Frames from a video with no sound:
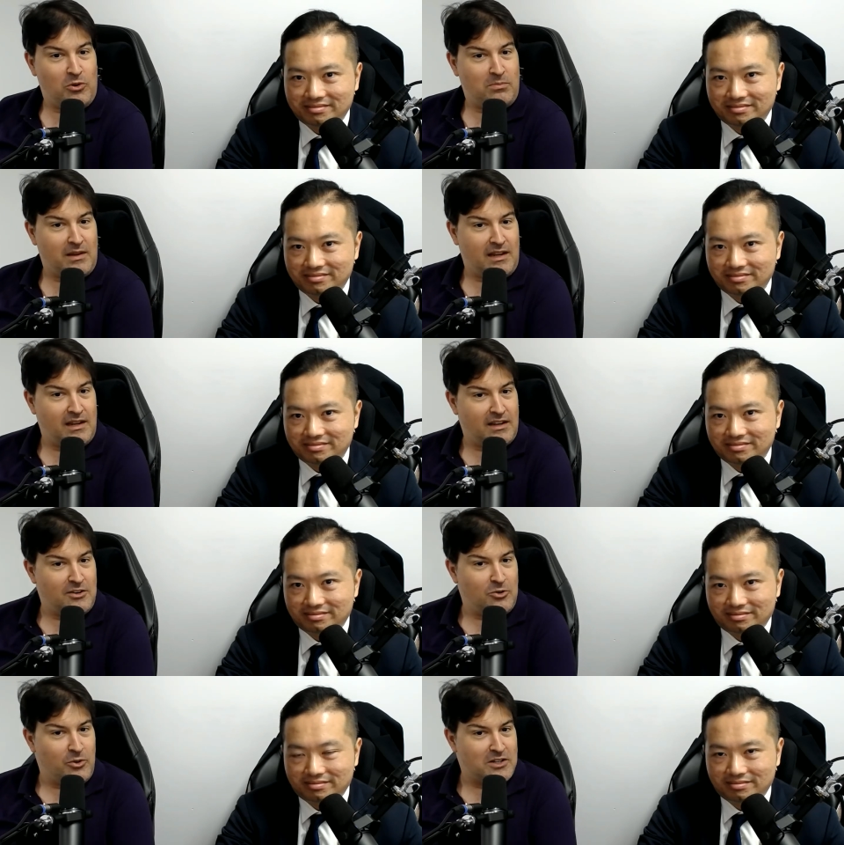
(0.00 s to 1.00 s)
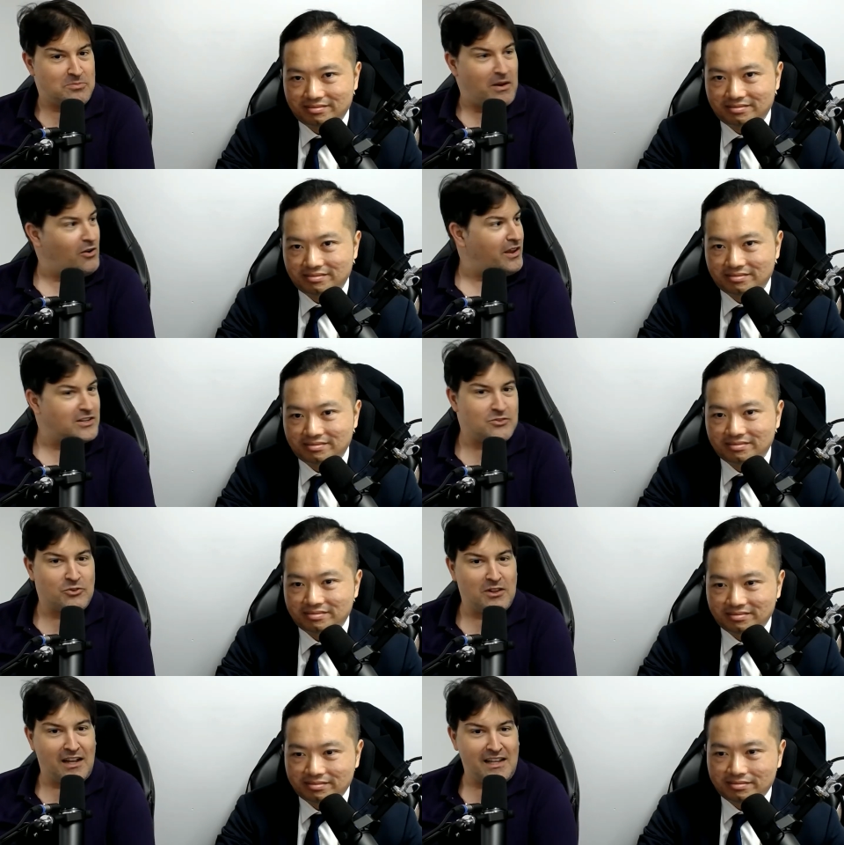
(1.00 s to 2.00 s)
Speaker 1: be a new experience for a
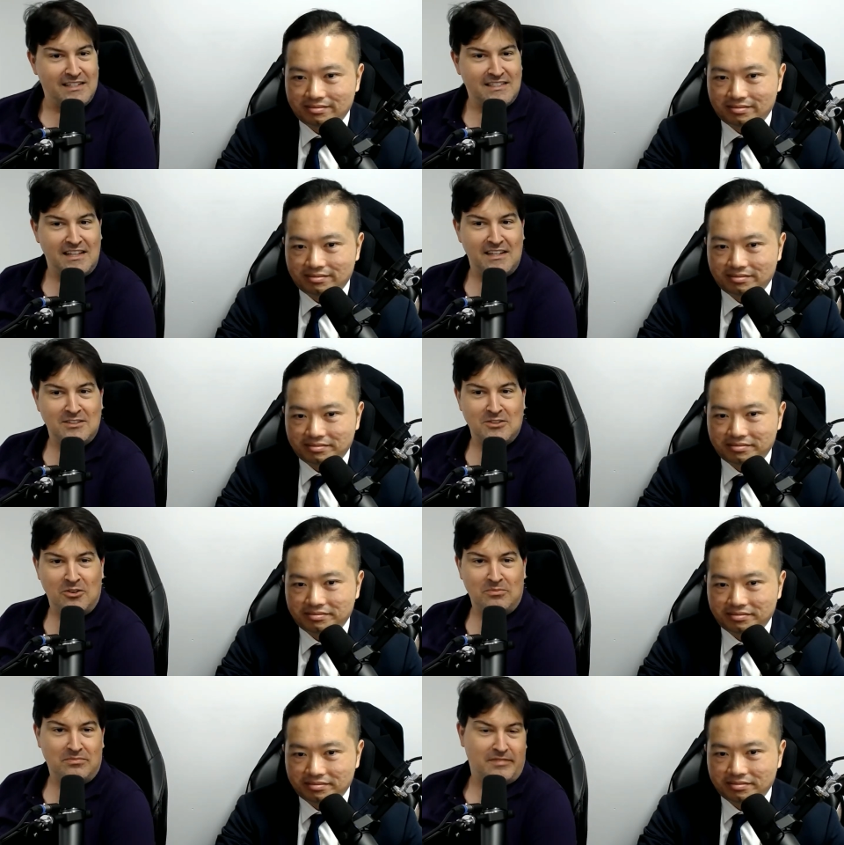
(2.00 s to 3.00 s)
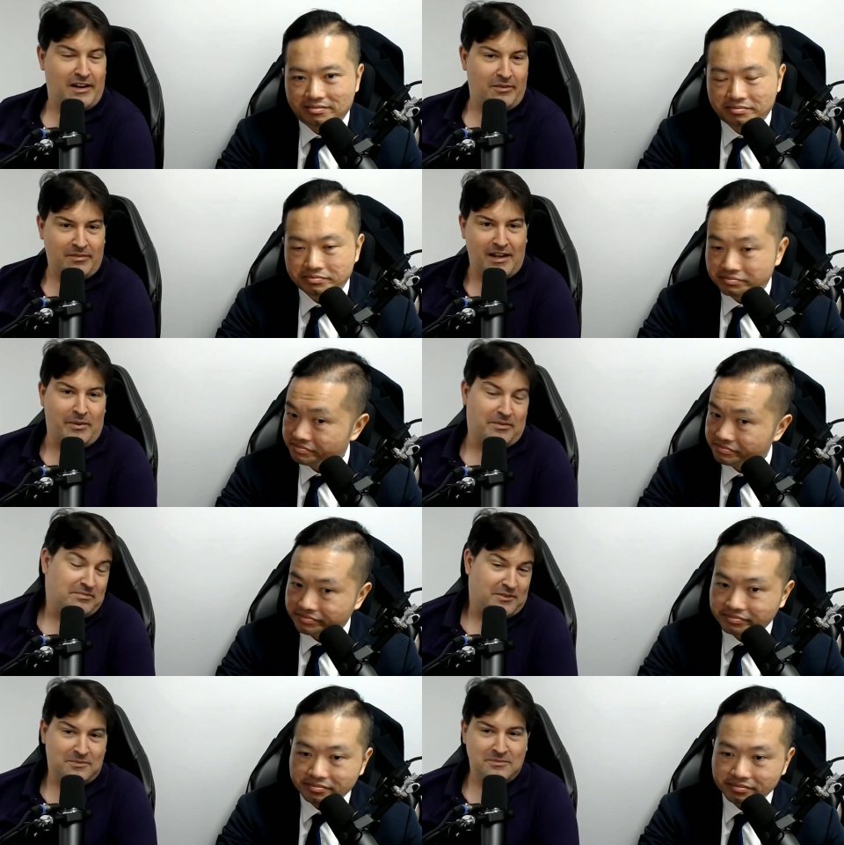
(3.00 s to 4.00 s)
lot of these things. So you know, anyway.
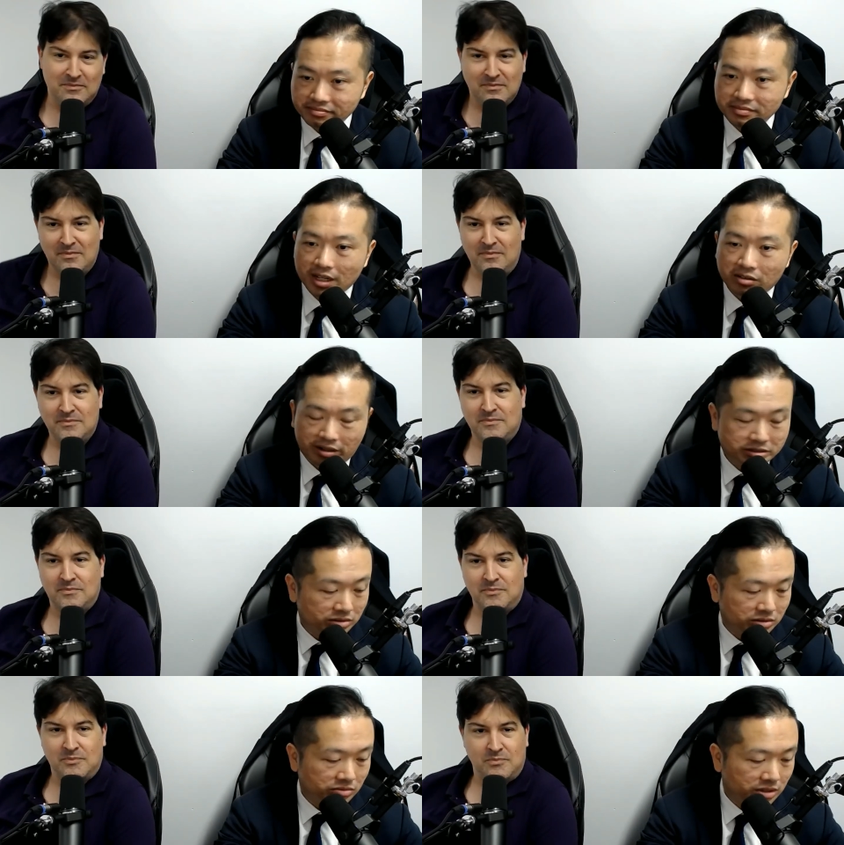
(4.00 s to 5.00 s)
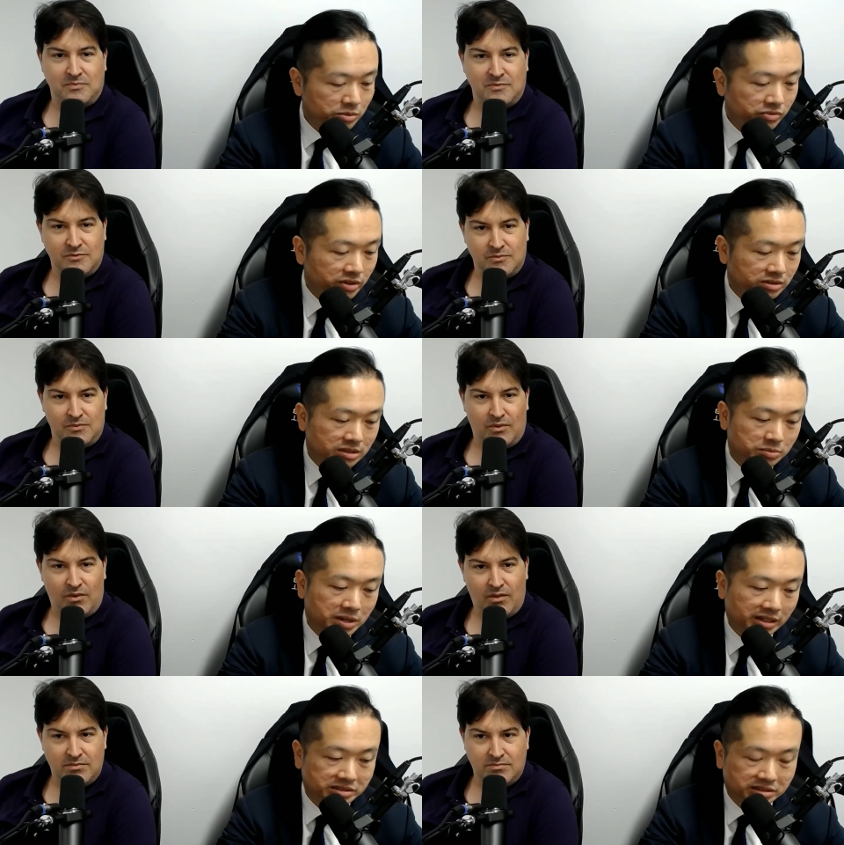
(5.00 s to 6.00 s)
Well. Hmm.
Speaker 2: Right, so we're gonna move on to this
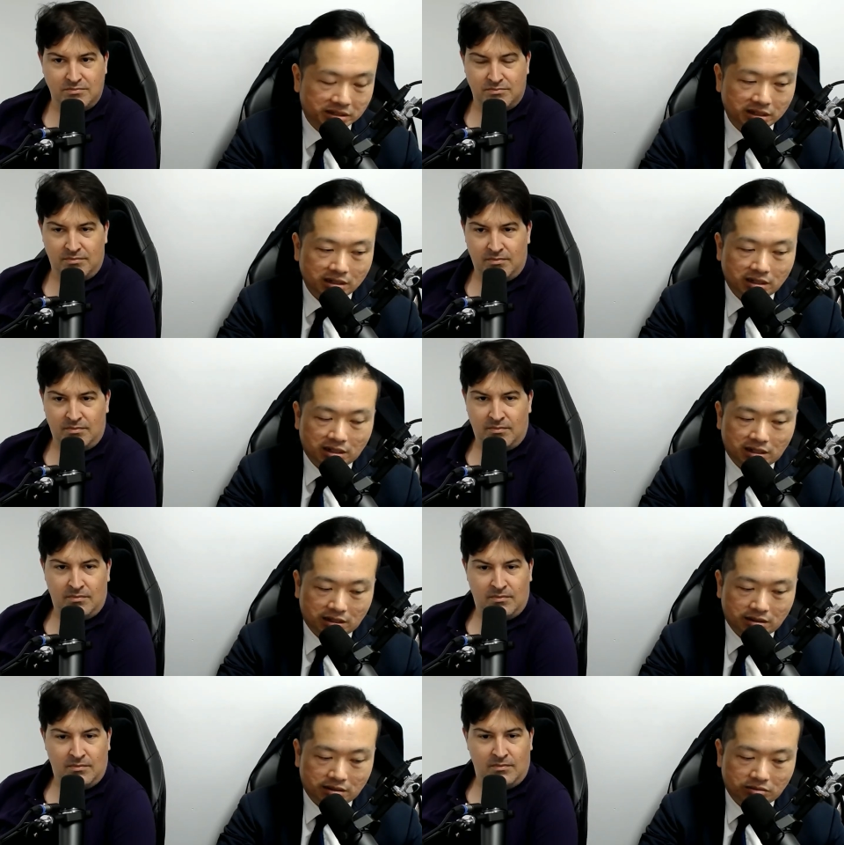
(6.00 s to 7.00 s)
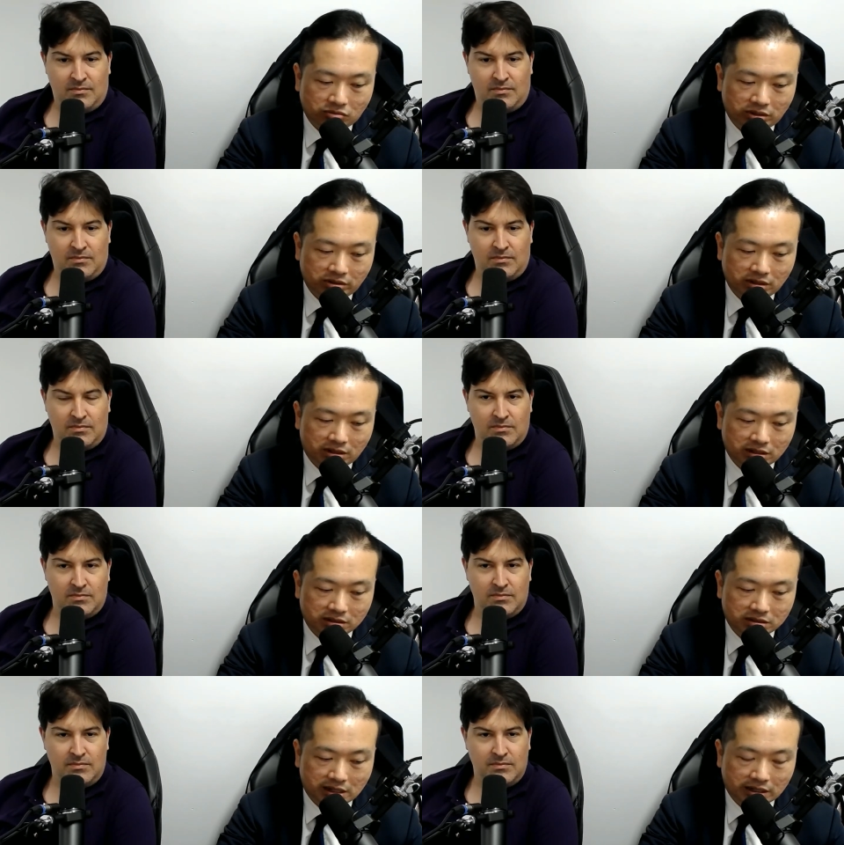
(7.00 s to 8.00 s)
blacklisting. Uh, one of the
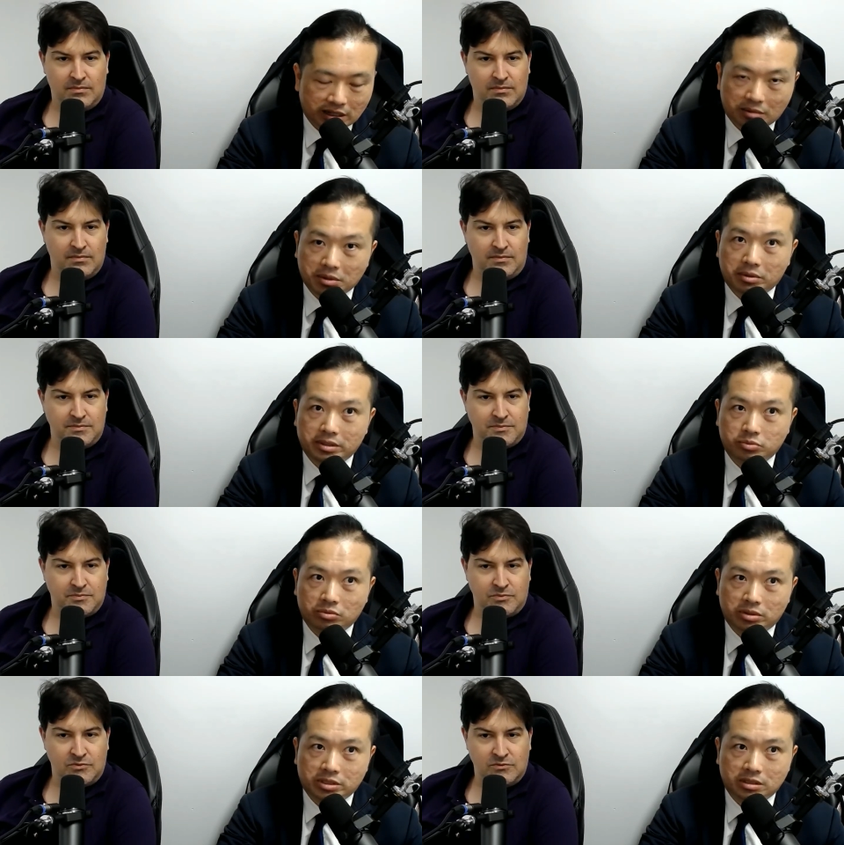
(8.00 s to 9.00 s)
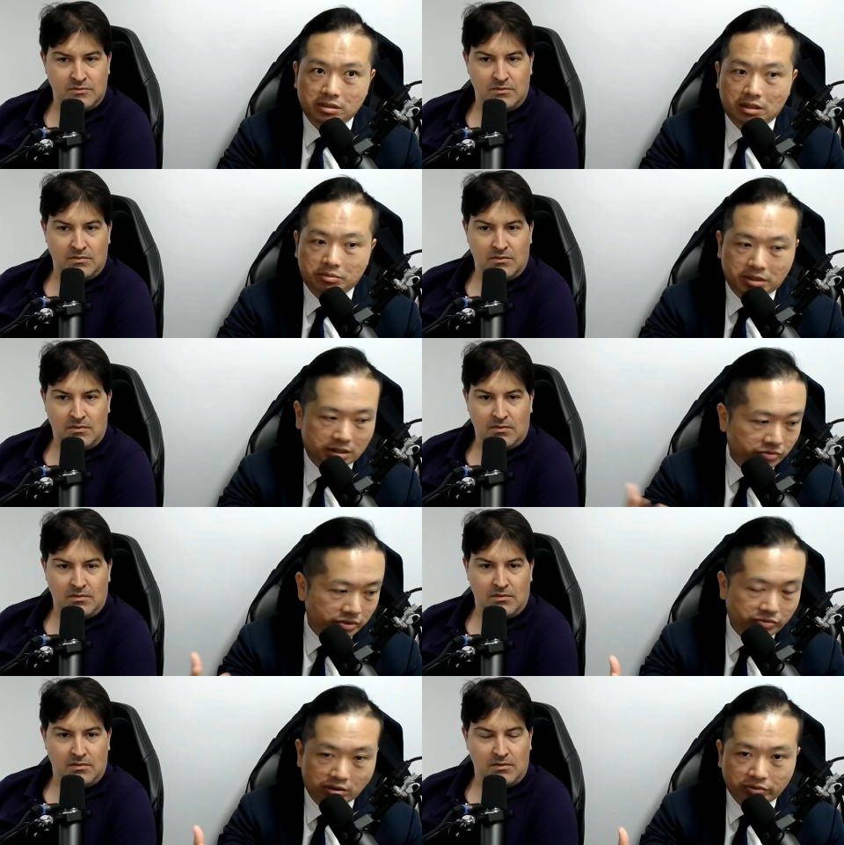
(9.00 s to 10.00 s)
things that came up as we were watching, um, and if,
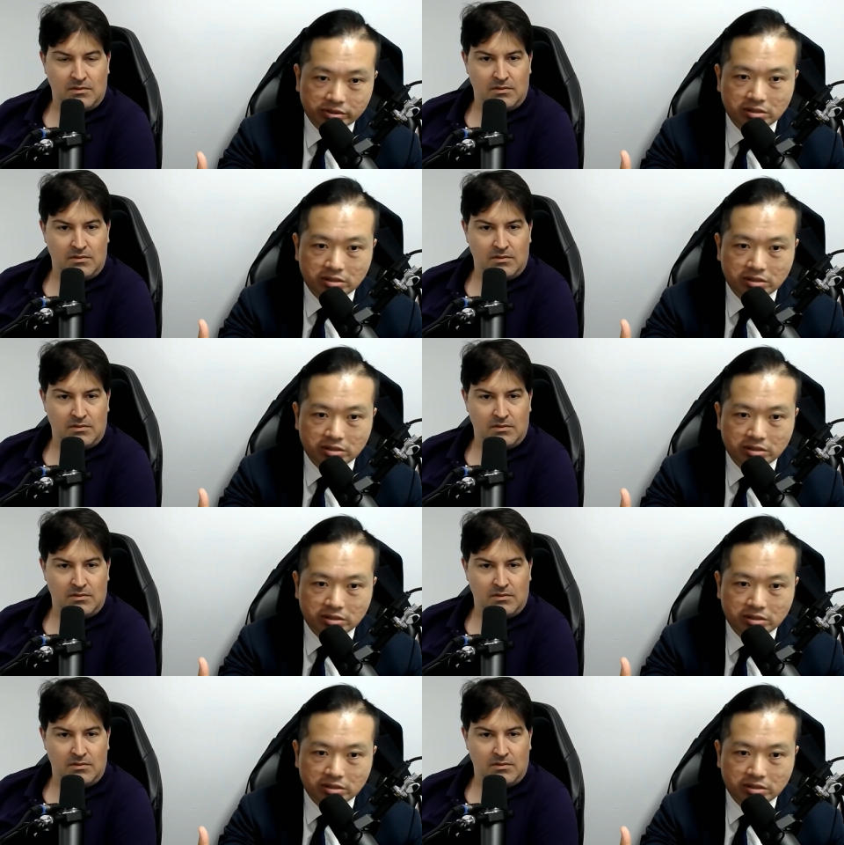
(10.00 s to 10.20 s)
if, you obviously if you